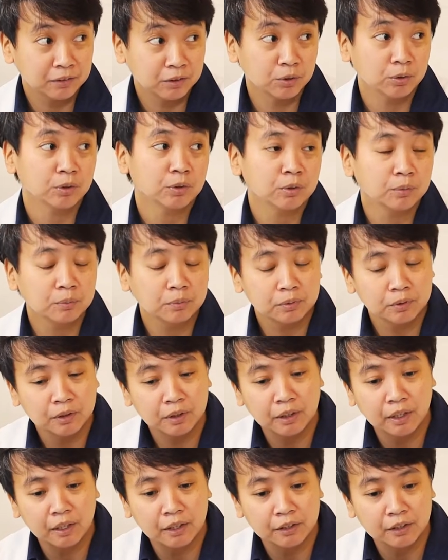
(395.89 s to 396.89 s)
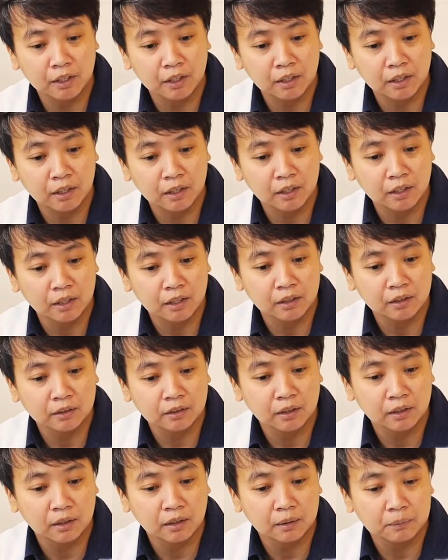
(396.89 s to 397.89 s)
So
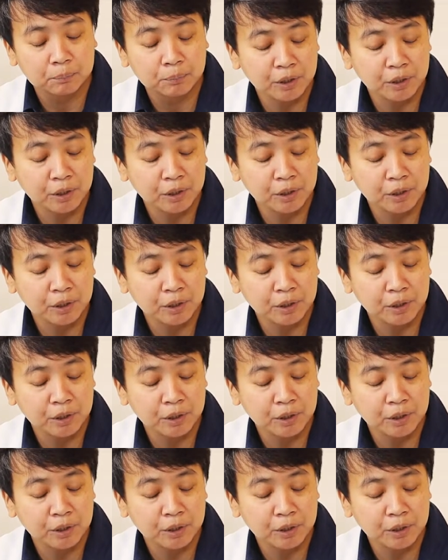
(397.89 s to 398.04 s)
the